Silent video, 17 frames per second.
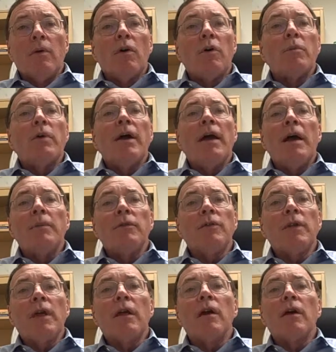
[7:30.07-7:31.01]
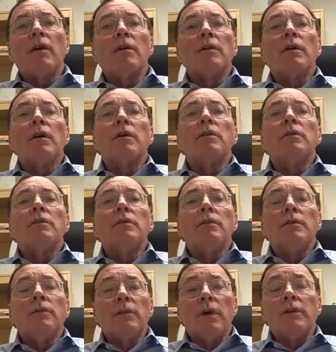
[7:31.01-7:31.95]
or perhaps a
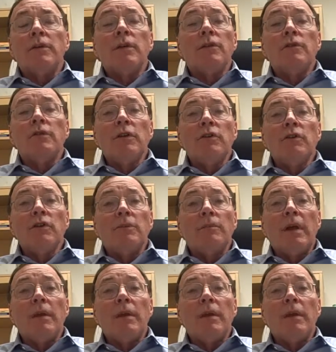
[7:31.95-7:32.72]
decision